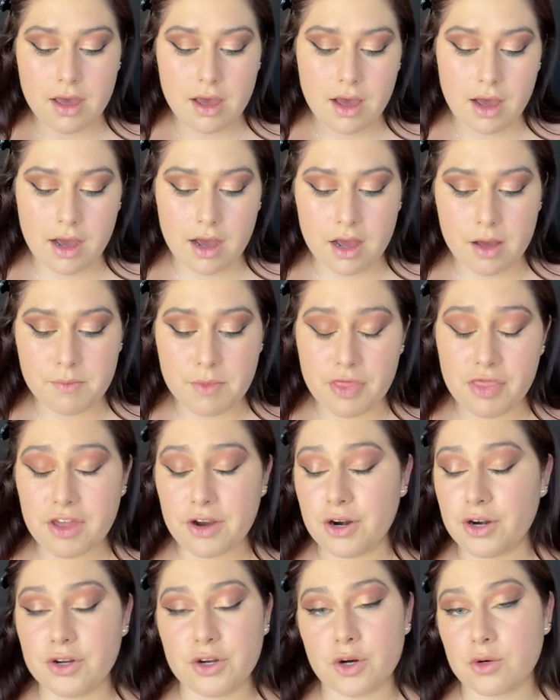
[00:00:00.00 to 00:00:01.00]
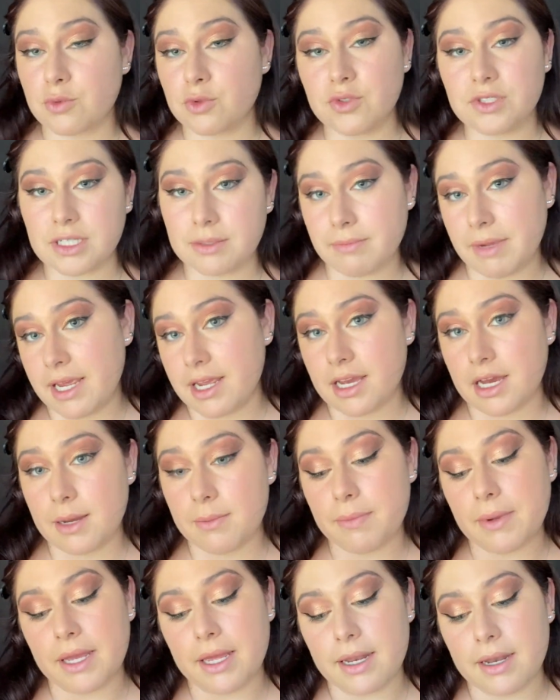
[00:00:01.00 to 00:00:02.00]
There are no rules in
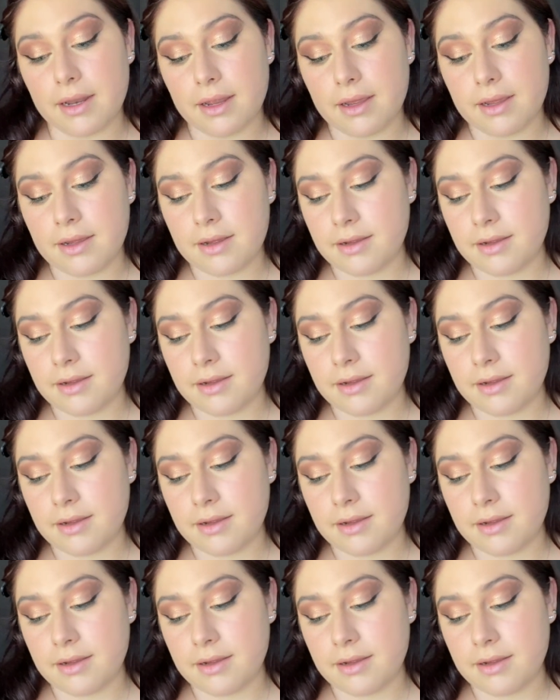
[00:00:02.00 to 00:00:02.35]
makeup, in